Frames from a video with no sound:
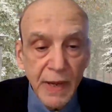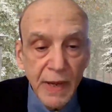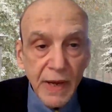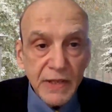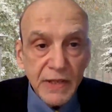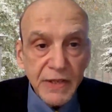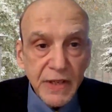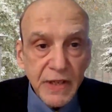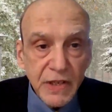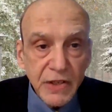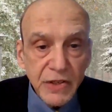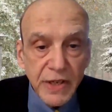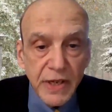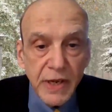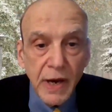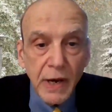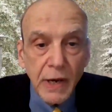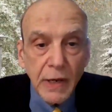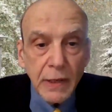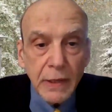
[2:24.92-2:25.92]
Aziz
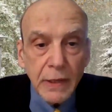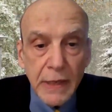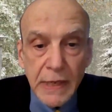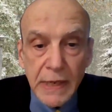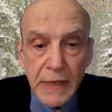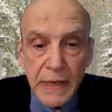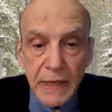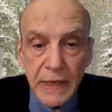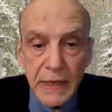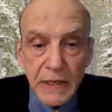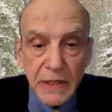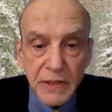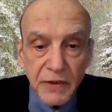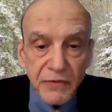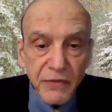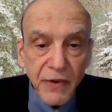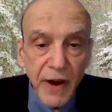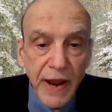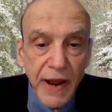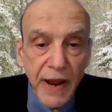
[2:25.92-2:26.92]
Huq is the
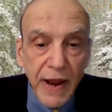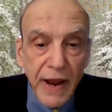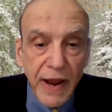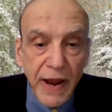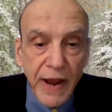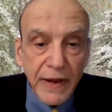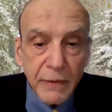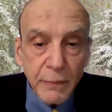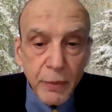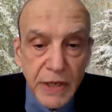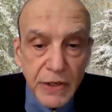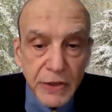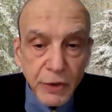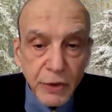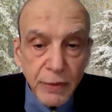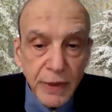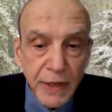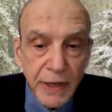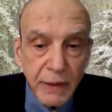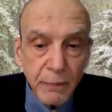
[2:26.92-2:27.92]
Frank and Bernice
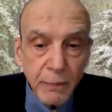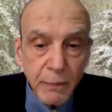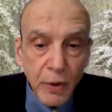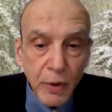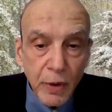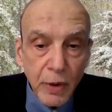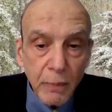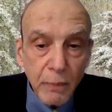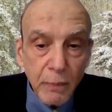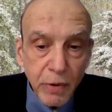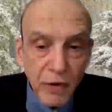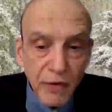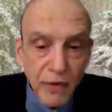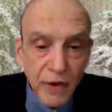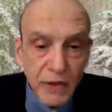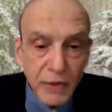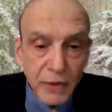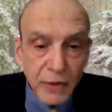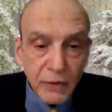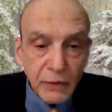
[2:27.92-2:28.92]
Greenberg
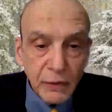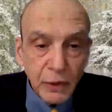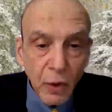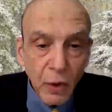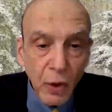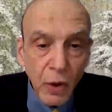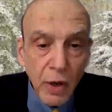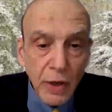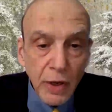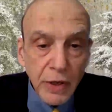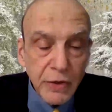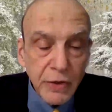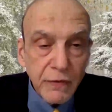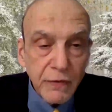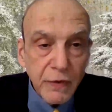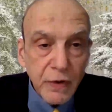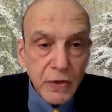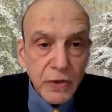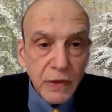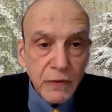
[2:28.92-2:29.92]
Professor of Law,
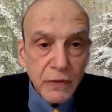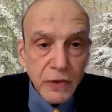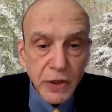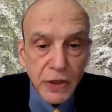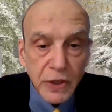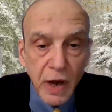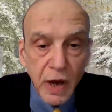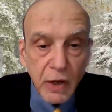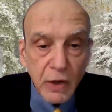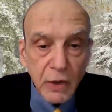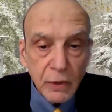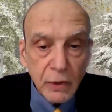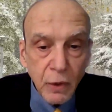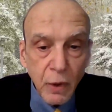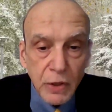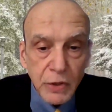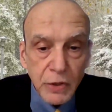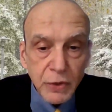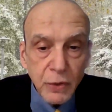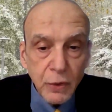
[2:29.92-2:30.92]
University of Chicago
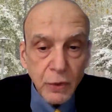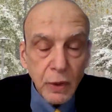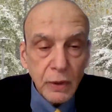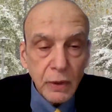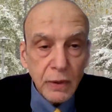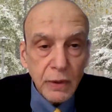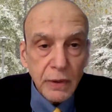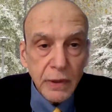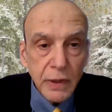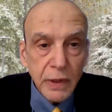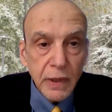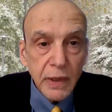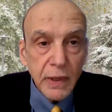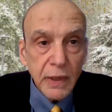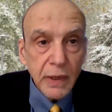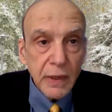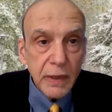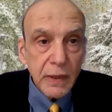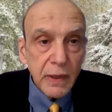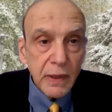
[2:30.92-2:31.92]
Law School.
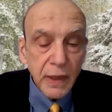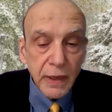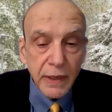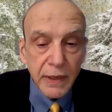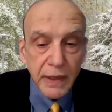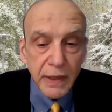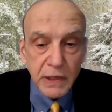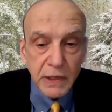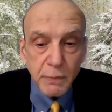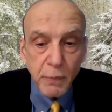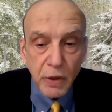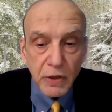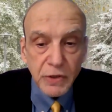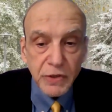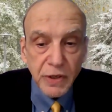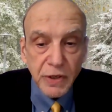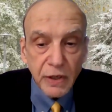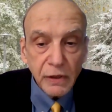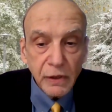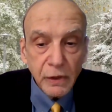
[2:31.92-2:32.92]
His
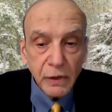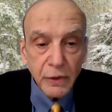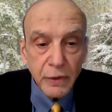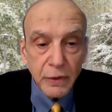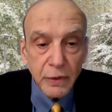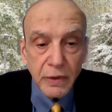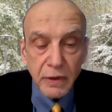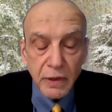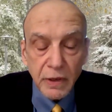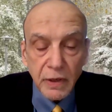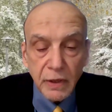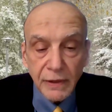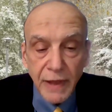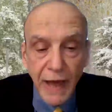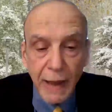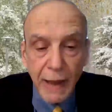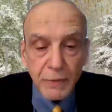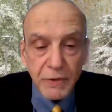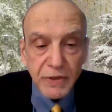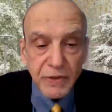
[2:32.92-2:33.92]
books include The
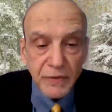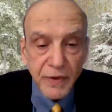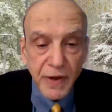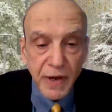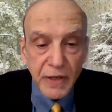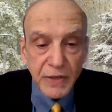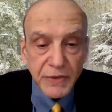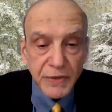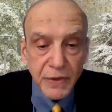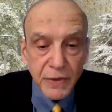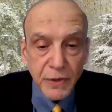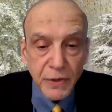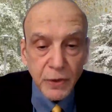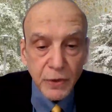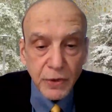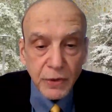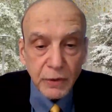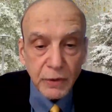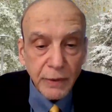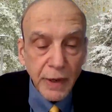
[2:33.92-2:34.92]
Collapse of
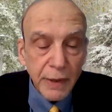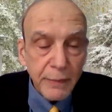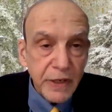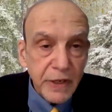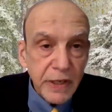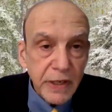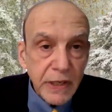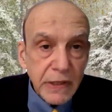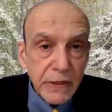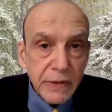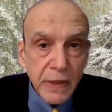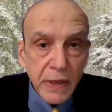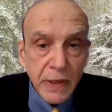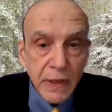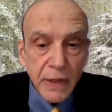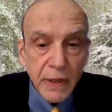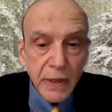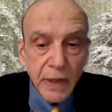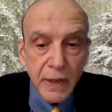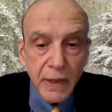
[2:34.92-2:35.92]
Constitutional Remedies,
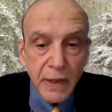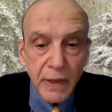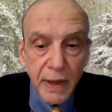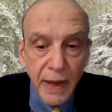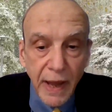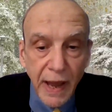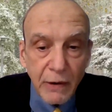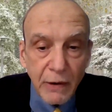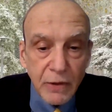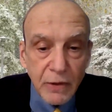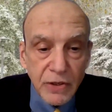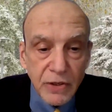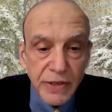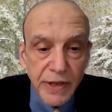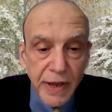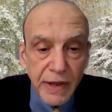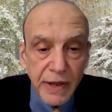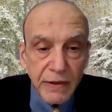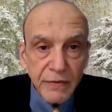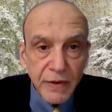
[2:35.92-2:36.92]
How to
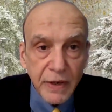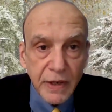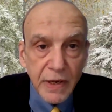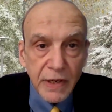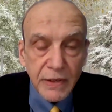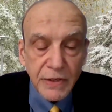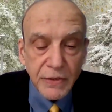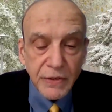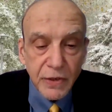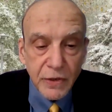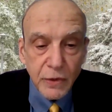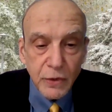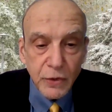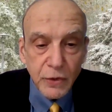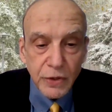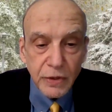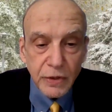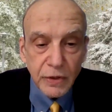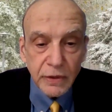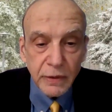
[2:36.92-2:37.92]
Save a
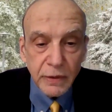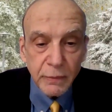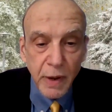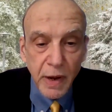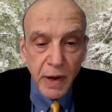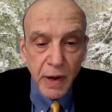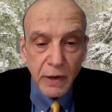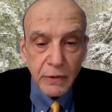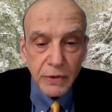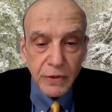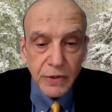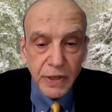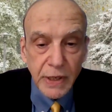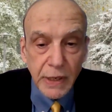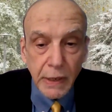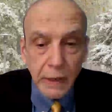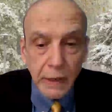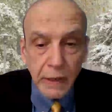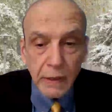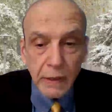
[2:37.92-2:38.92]
Constitutional
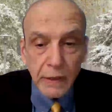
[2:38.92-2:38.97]
Democracy,